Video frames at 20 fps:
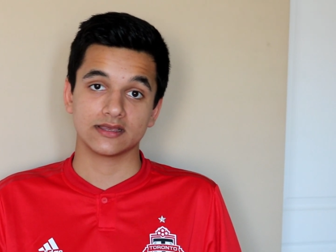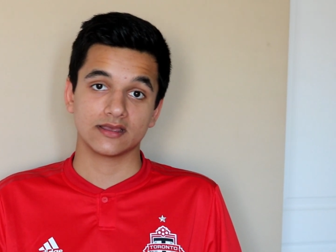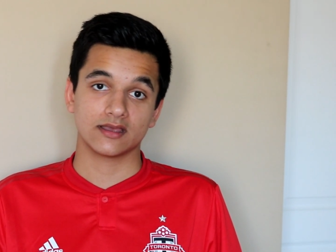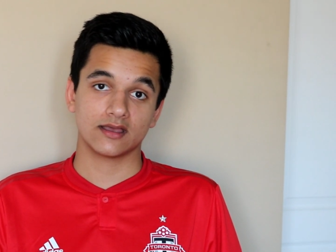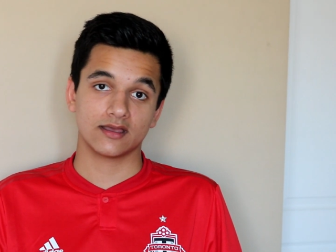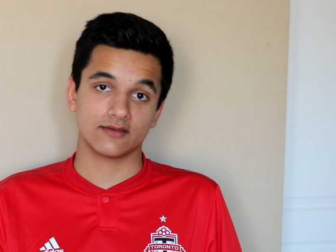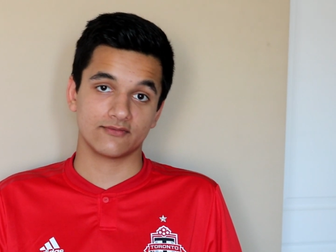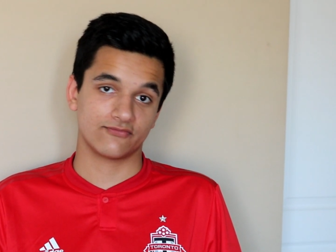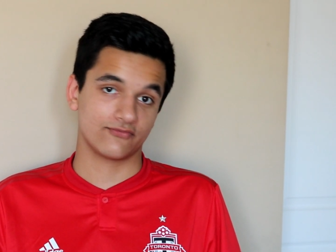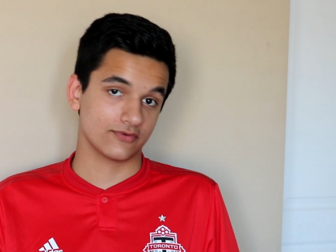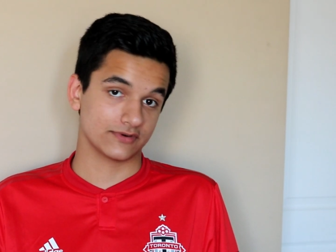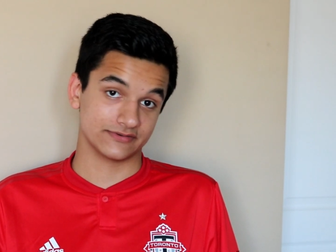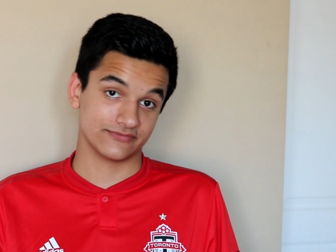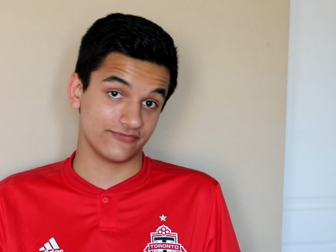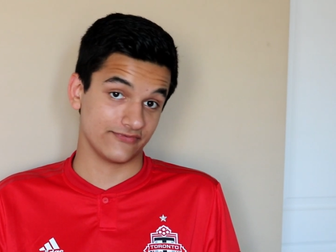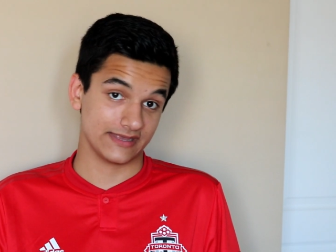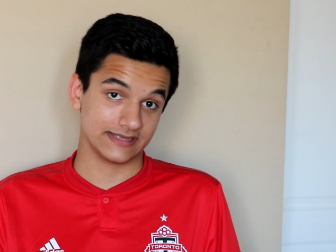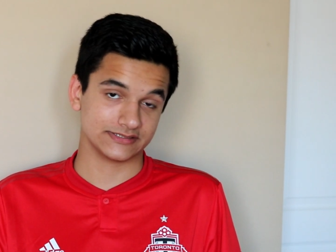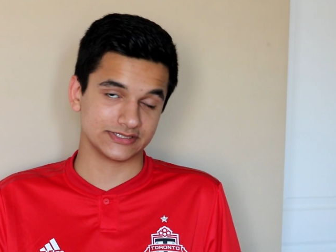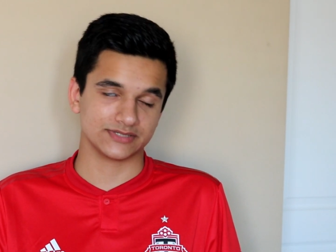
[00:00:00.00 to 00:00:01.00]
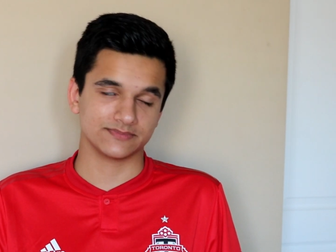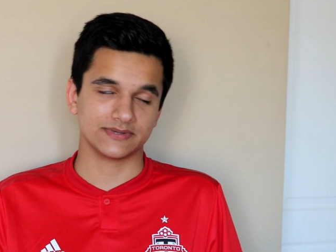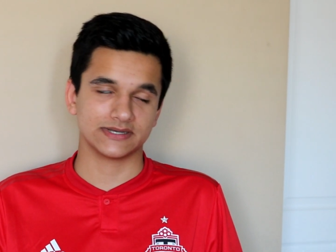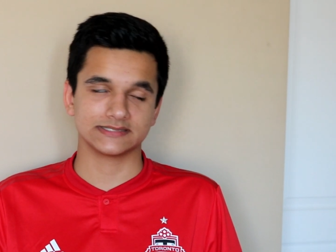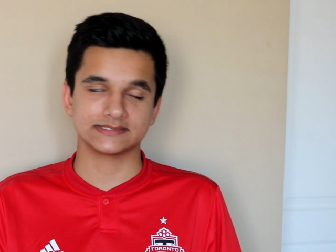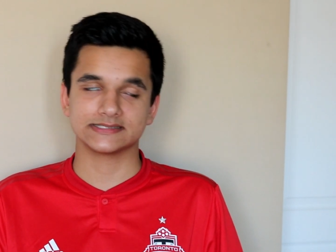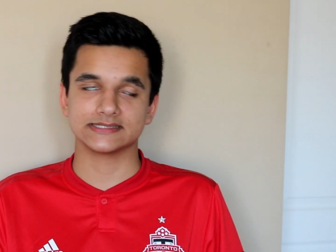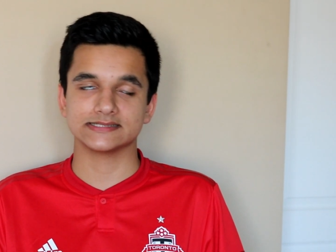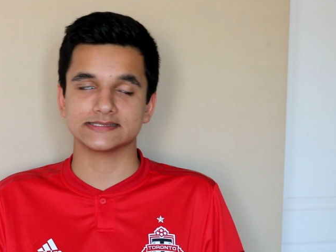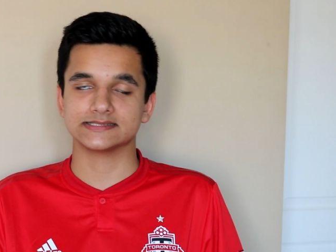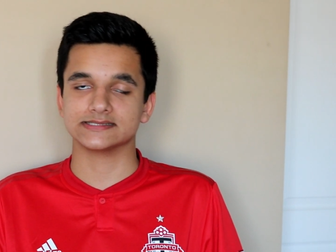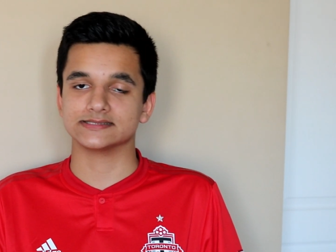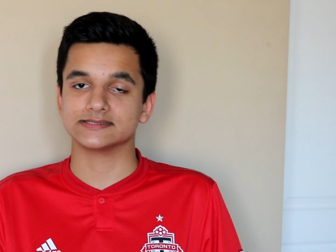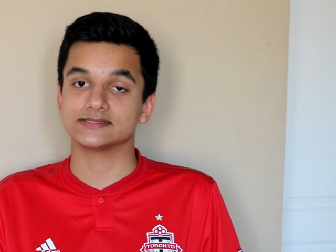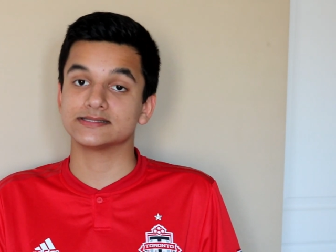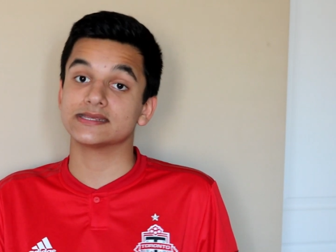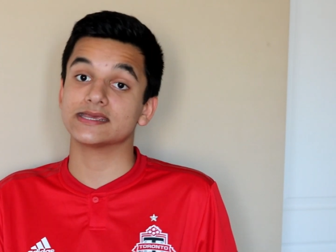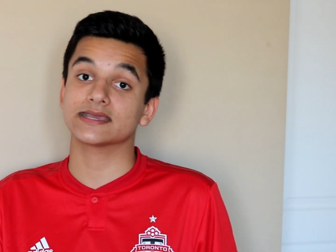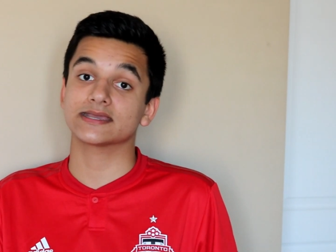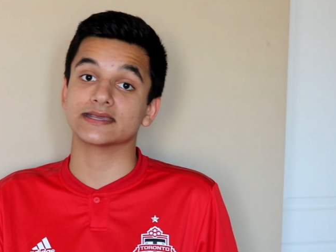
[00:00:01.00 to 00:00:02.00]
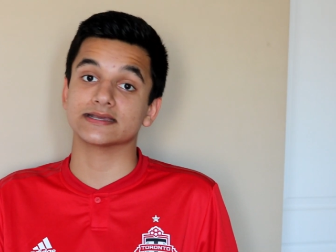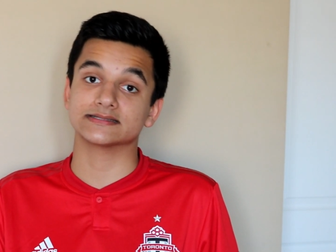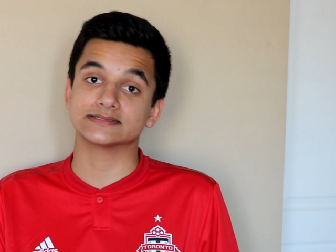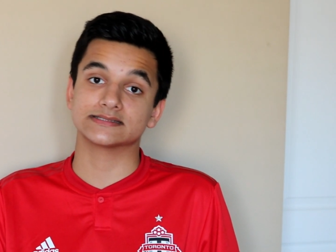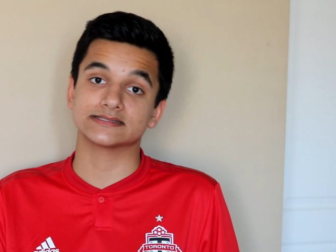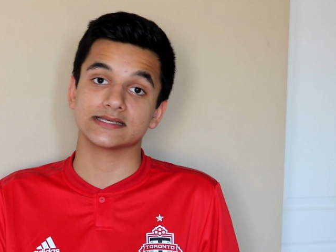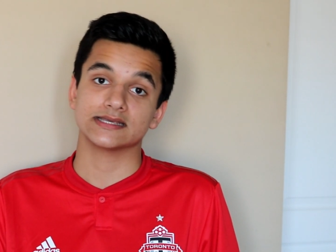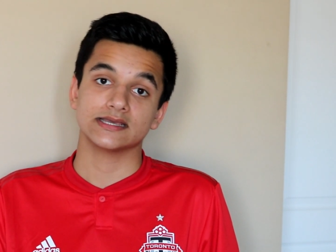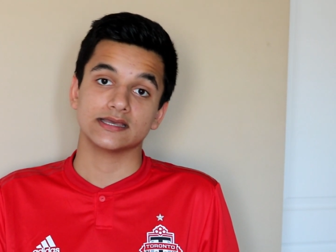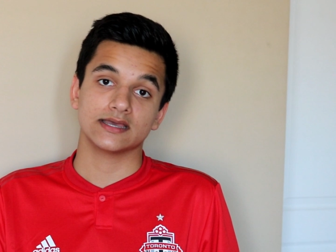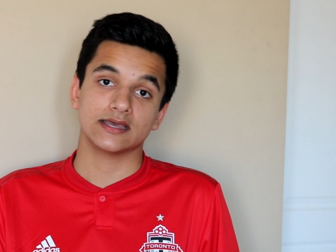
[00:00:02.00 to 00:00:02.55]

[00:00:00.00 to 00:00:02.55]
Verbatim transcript: uh, for fans who bought season tickets,